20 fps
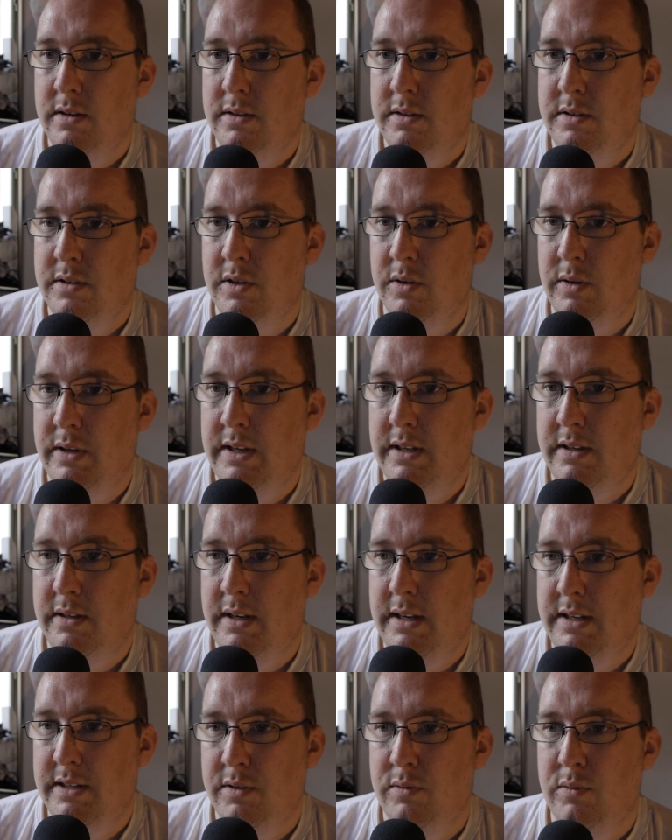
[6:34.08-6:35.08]
So
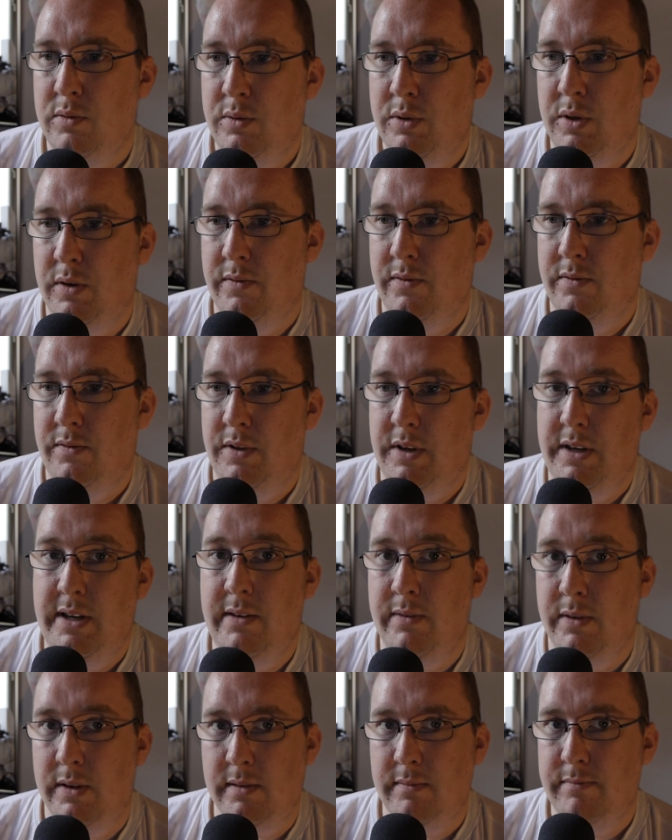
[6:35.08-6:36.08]
he's the root of the
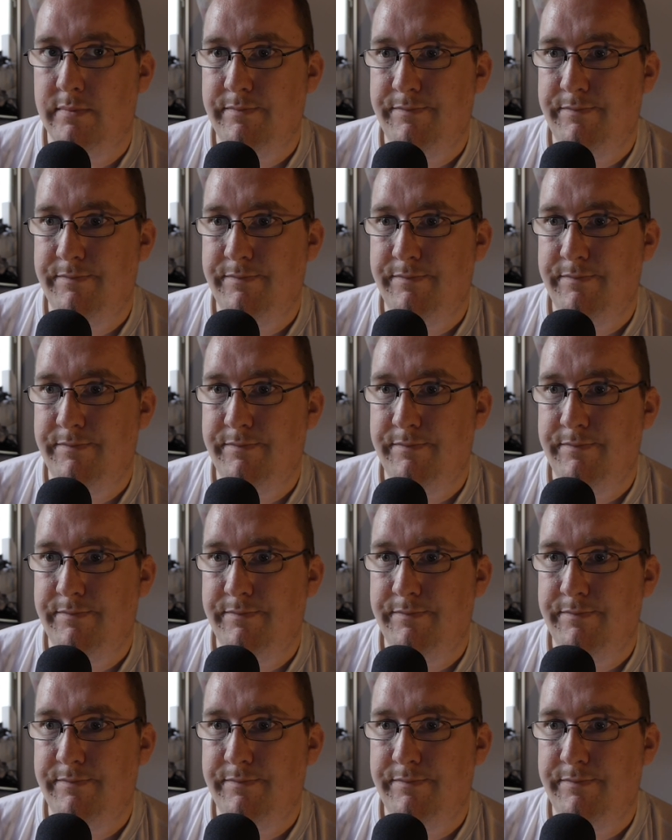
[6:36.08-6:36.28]
evil,